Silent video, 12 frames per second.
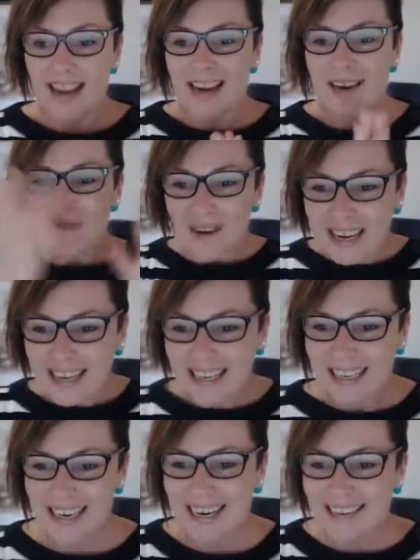Good morning,
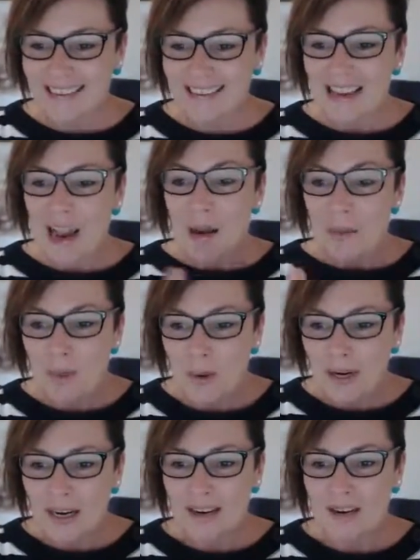Elise.
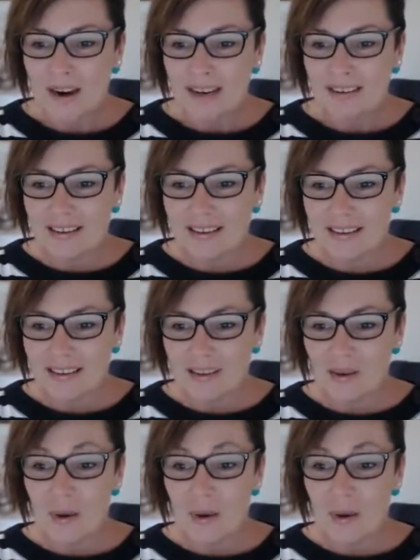Morning, great to listen to you.